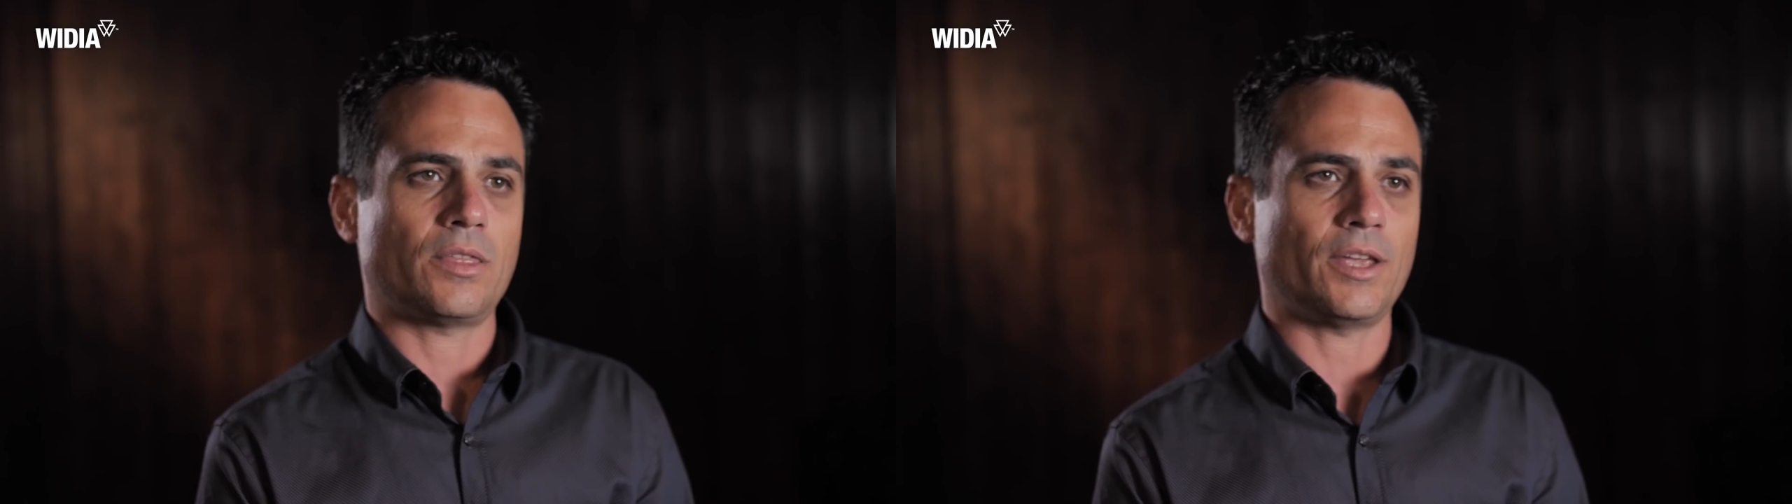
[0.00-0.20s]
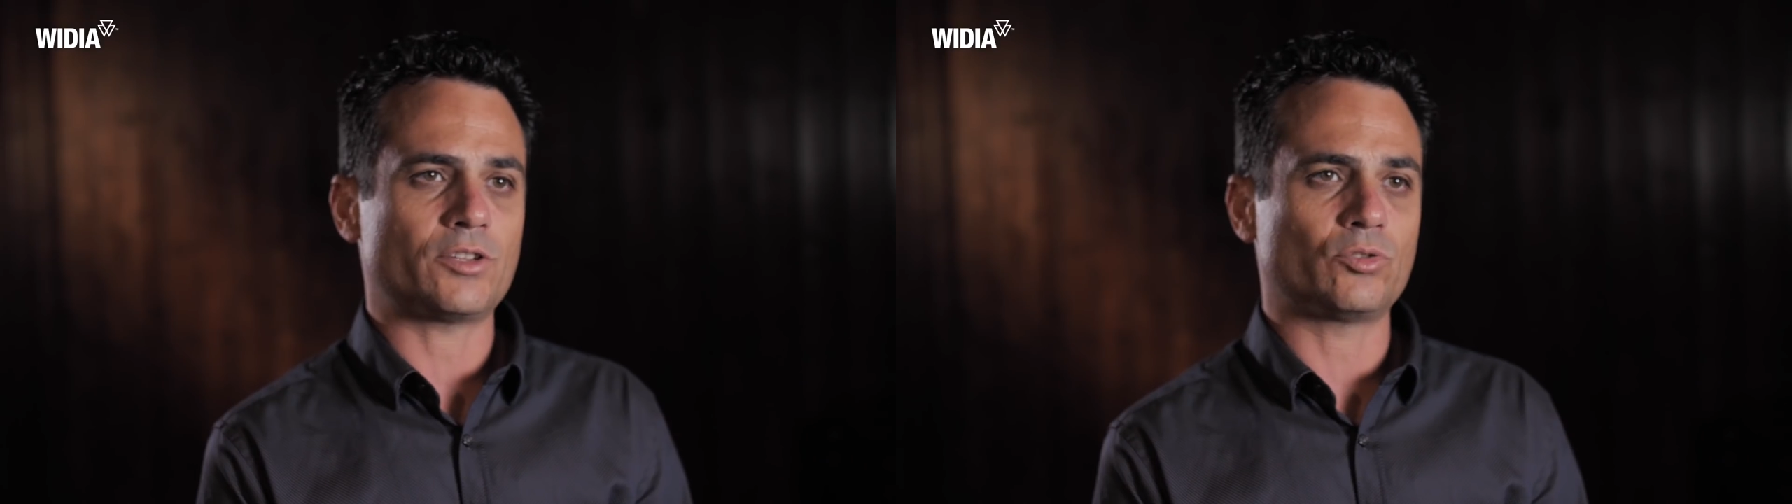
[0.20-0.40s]

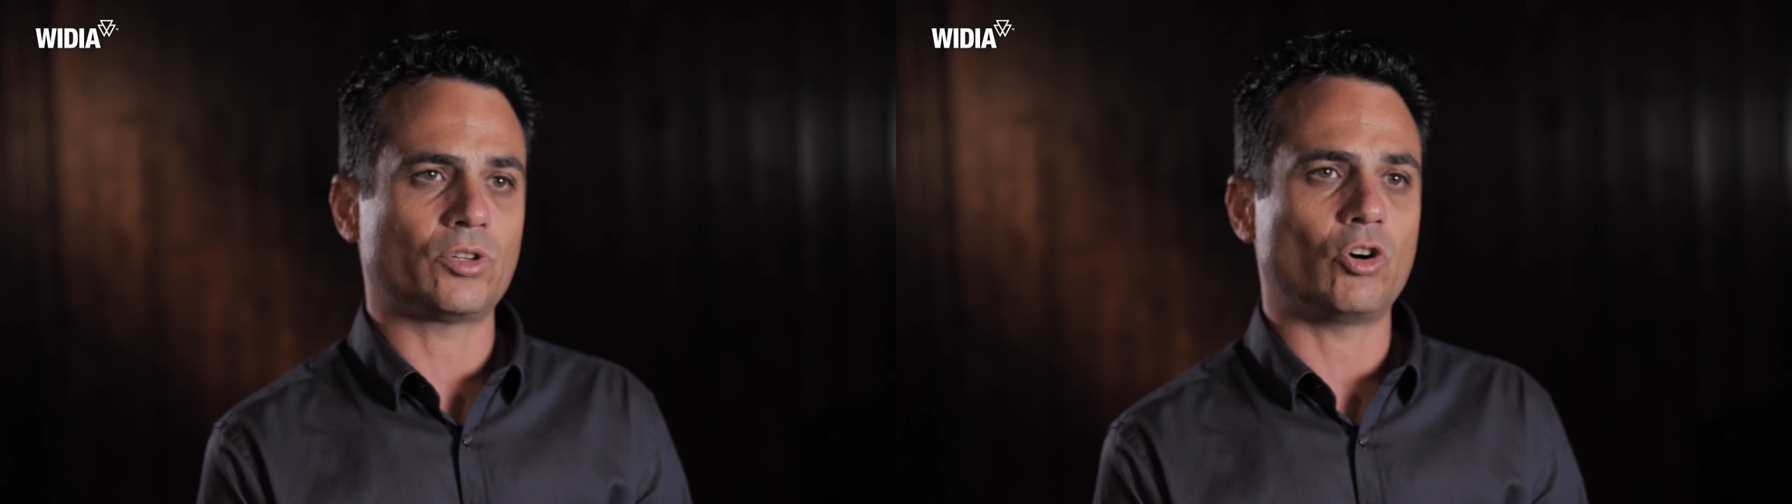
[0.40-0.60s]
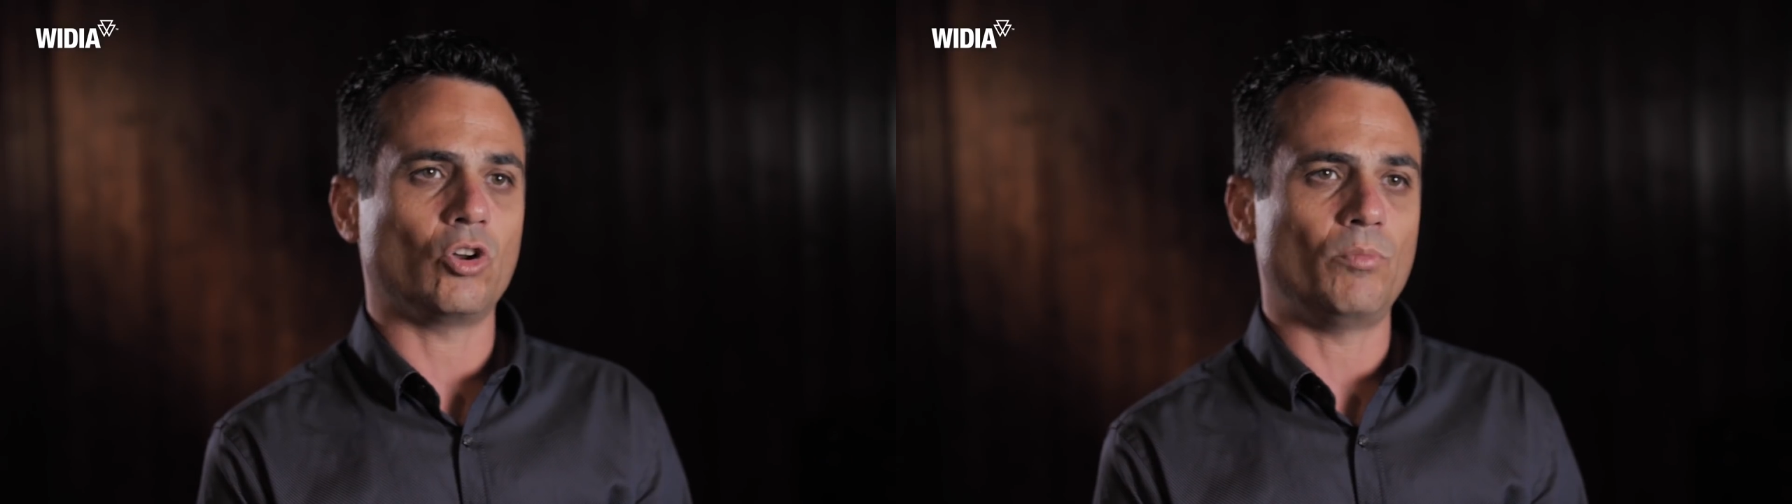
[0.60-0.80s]
Thanks to the
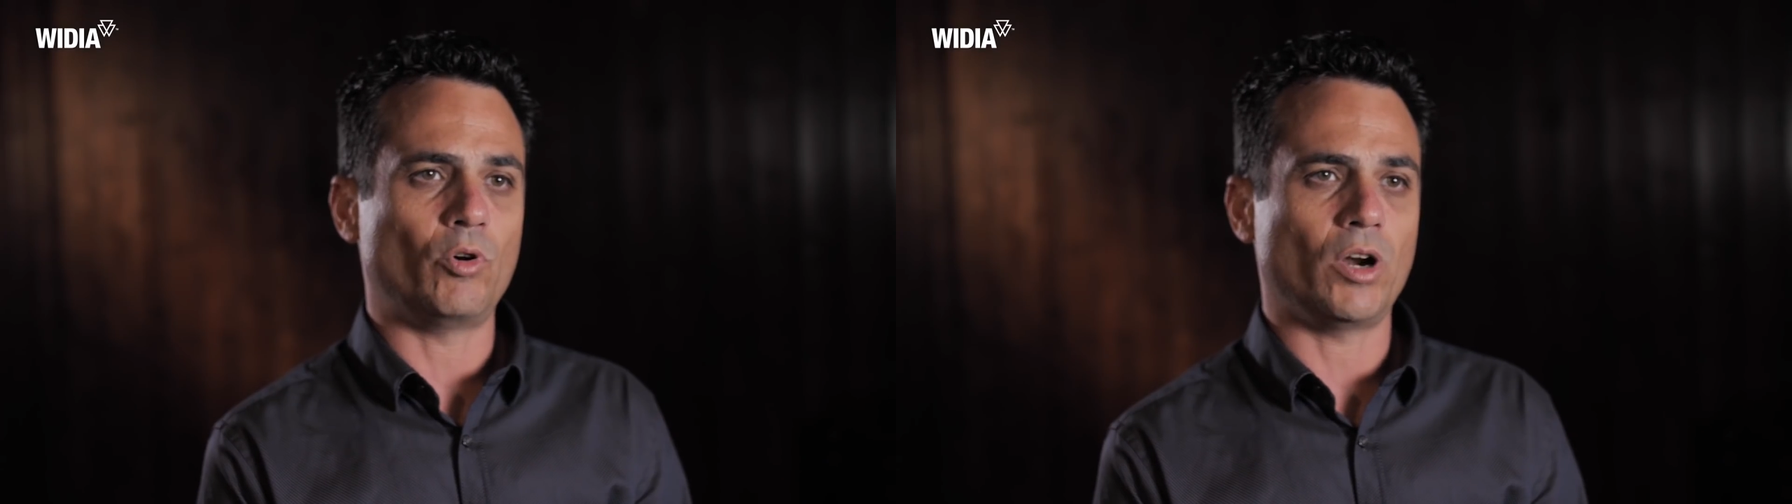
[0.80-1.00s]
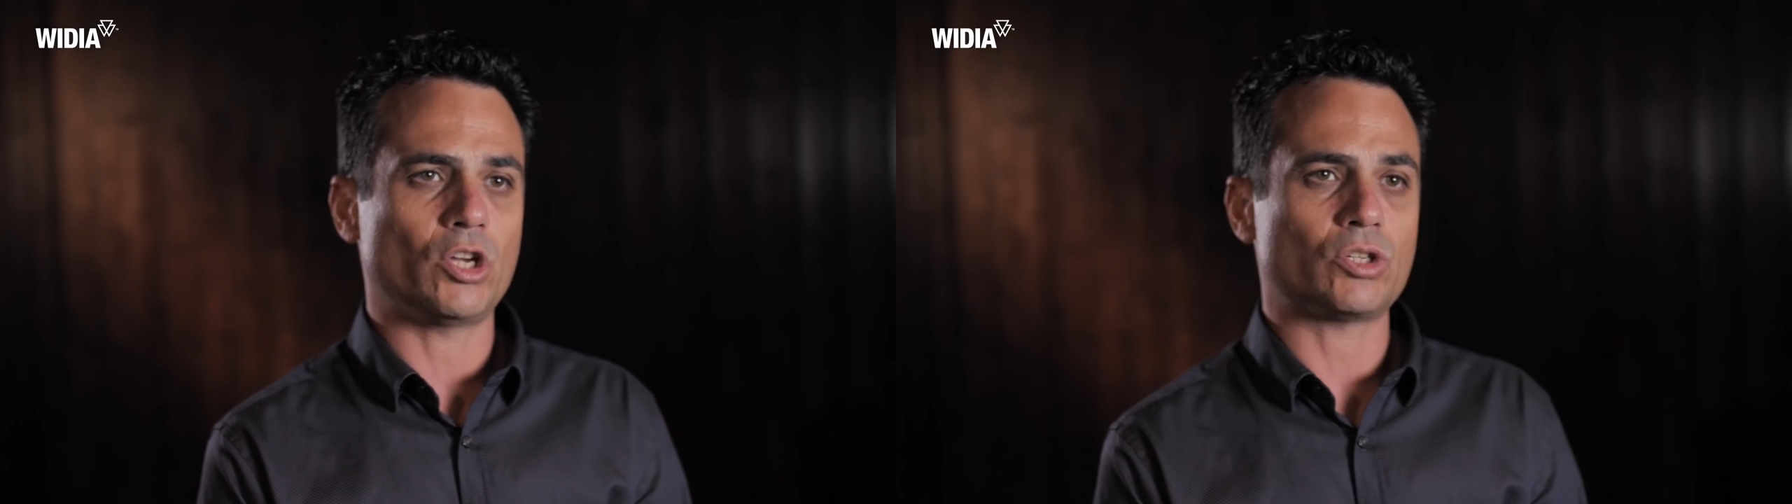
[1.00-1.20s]

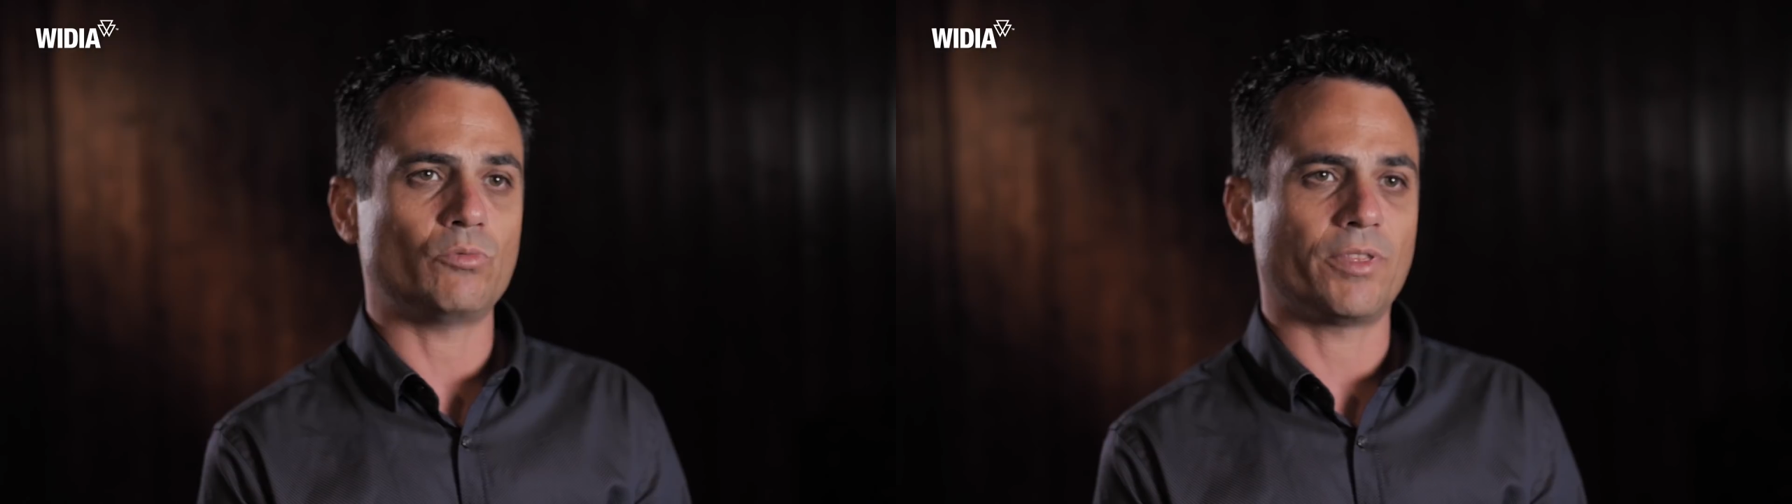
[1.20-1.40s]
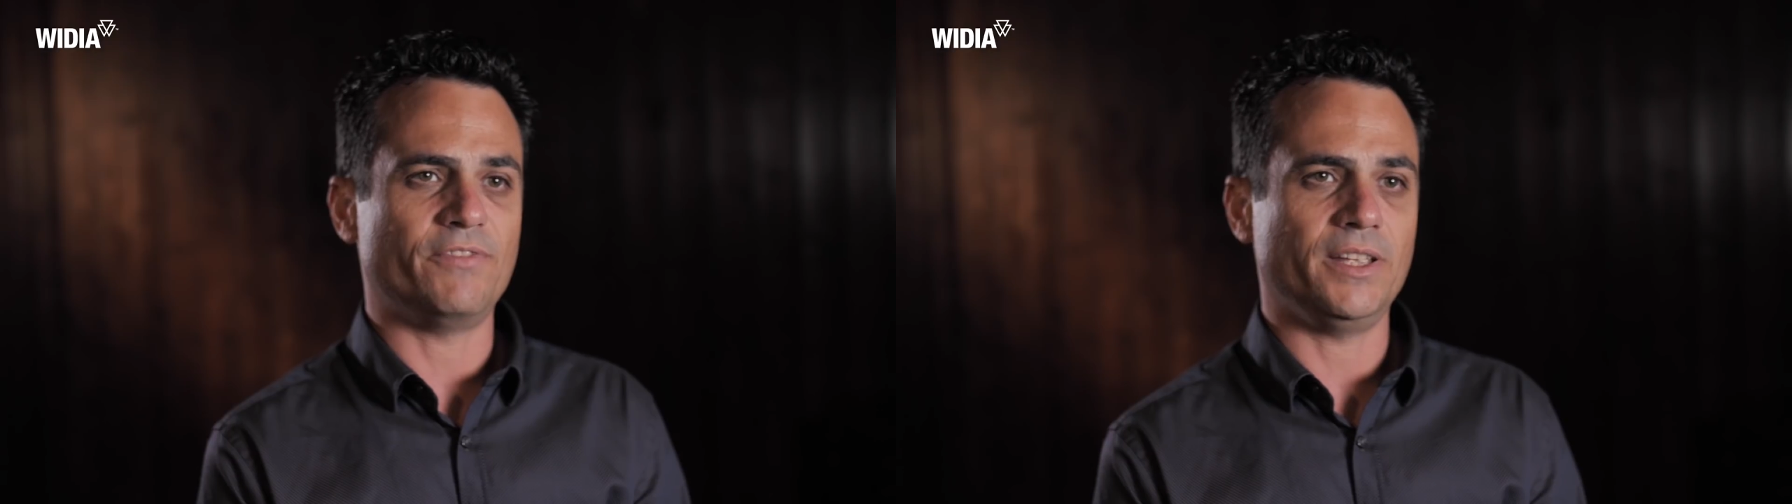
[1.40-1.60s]
collaboration
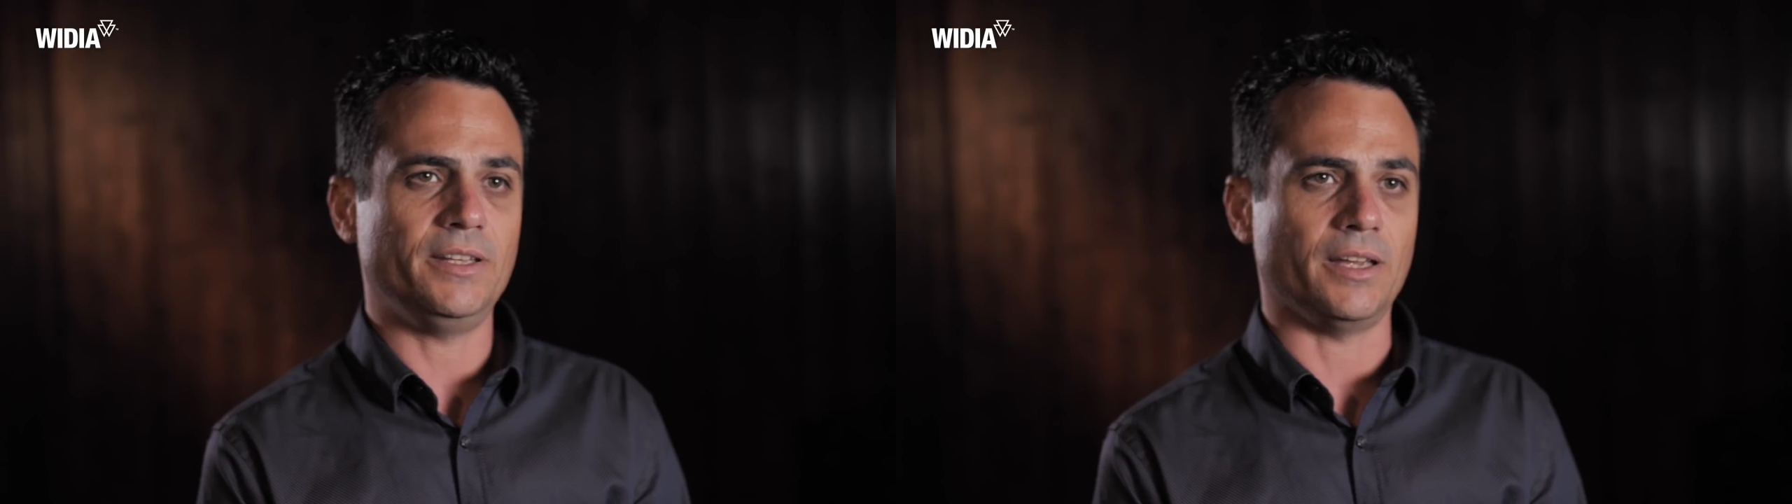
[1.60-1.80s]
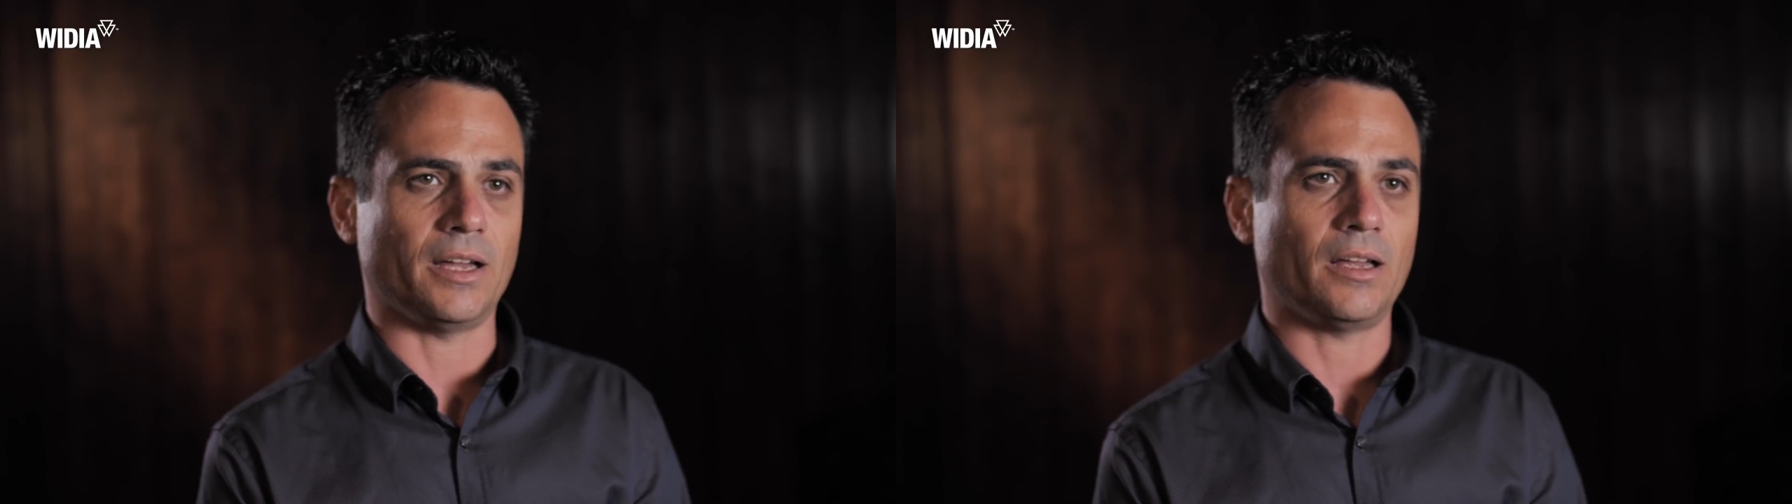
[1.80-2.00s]
with
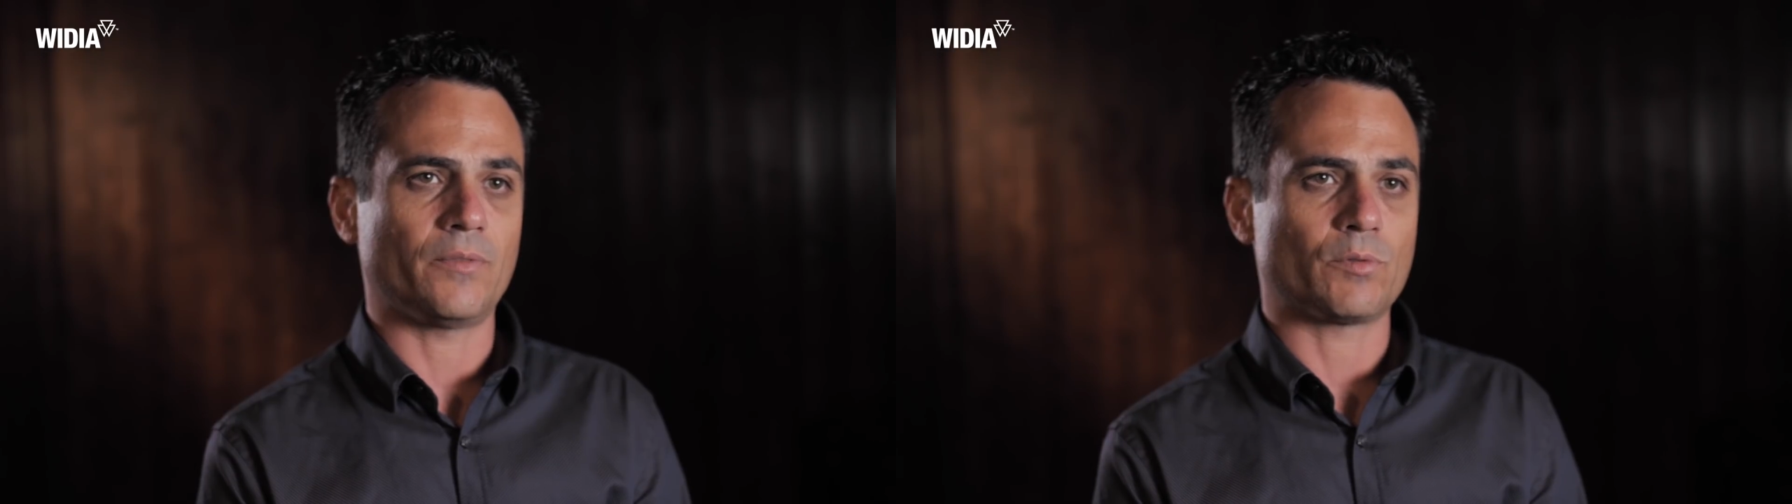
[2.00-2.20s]
WIDIA,